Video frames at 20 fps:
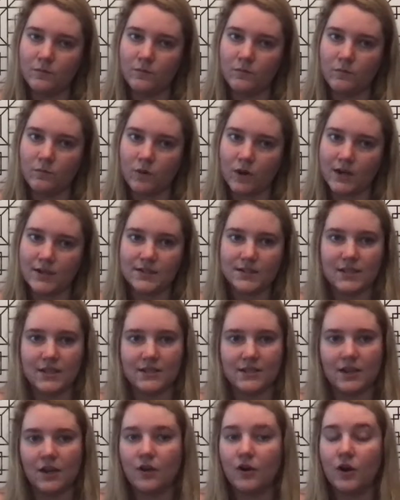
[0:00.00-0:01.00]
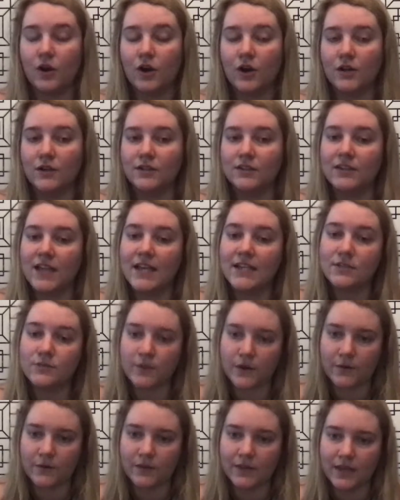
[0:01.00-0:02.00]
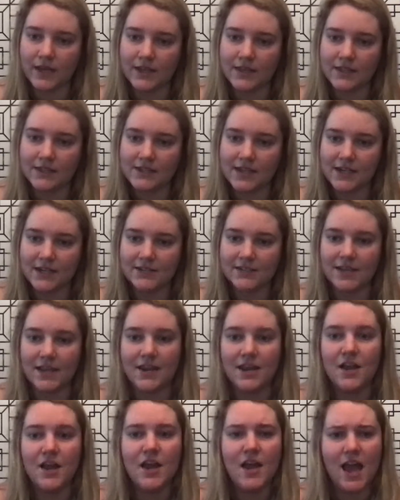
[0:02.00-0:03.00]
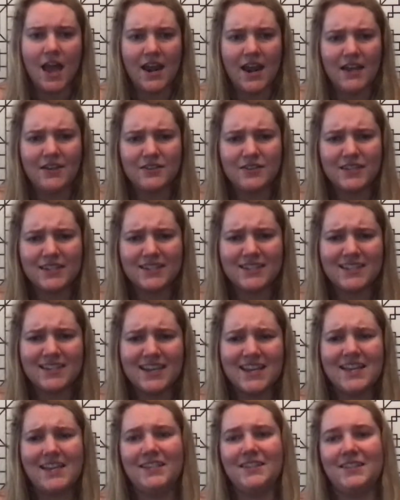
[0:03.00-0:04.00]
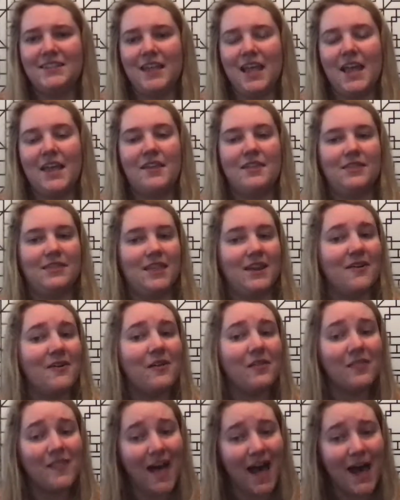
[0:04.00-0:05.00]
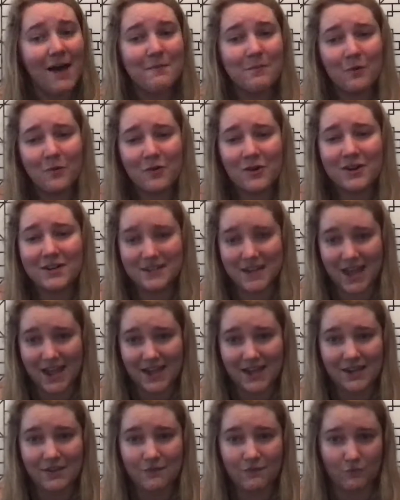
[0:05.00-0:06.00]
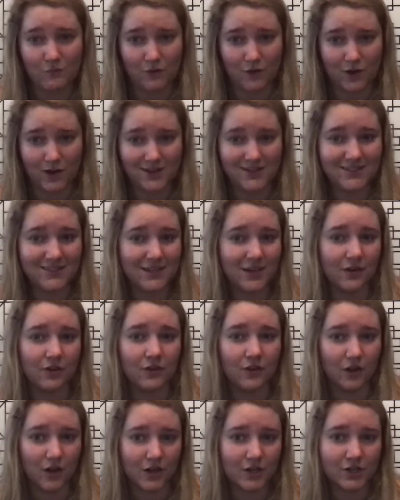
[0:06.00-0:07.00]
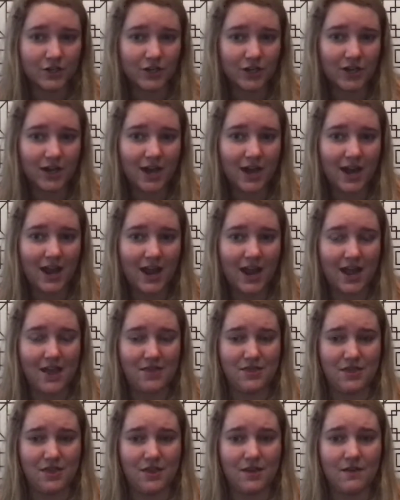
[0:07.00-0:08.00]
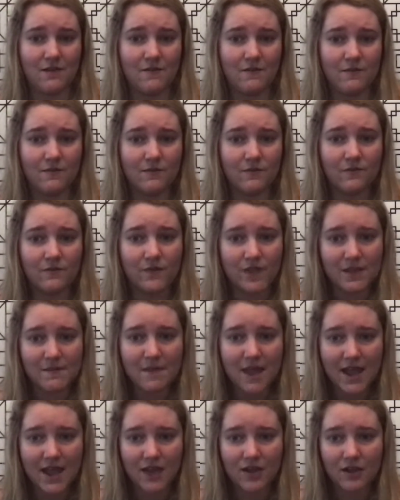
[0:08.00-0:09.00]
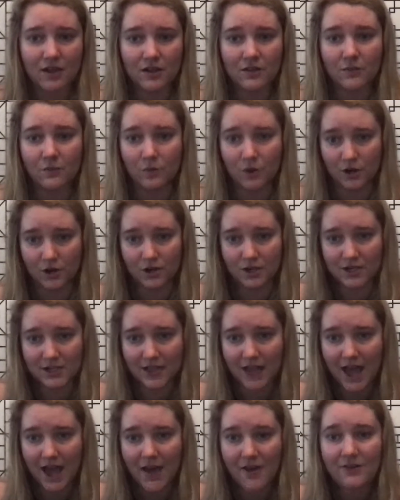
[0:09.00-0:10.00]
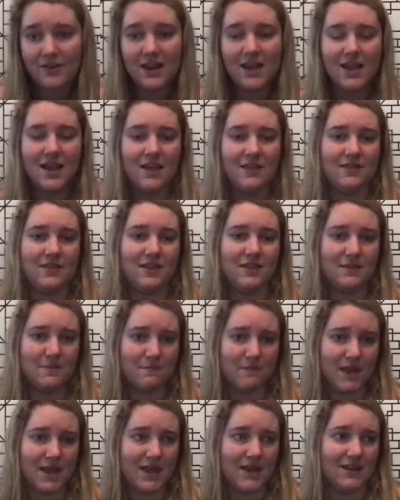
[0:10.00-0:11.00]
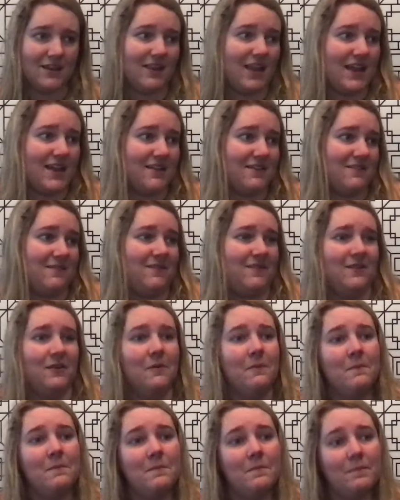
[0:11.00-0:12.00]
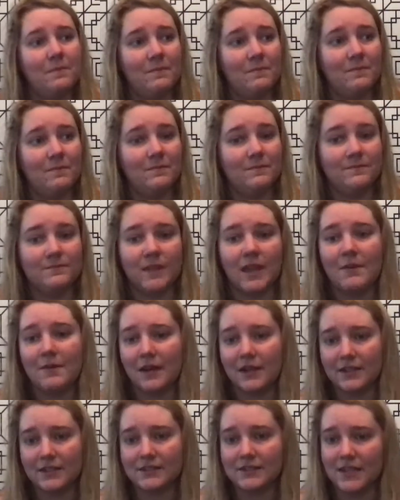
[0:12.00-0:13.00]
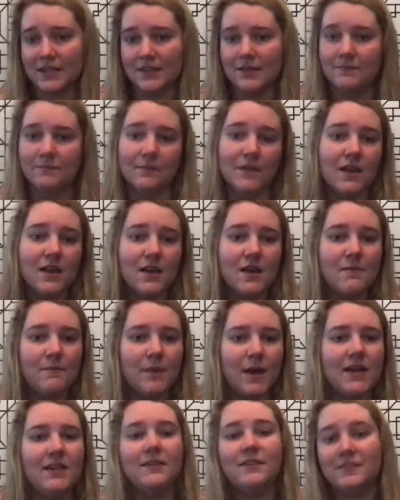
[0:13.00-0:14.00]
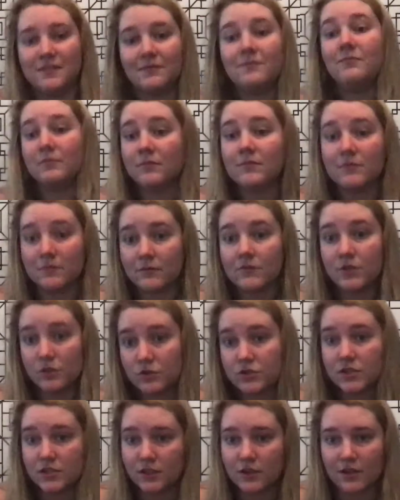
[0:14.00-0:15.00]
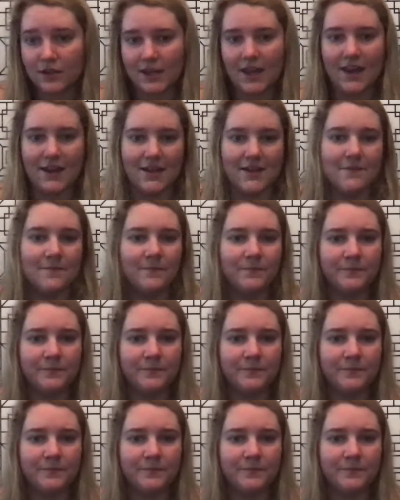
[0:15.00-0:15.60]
words that occurred less frequently in the data set. And as you can see, there are a lot more negative words that are larger in the female word cloud than the men. I'm not gonna say them, but you should look at it.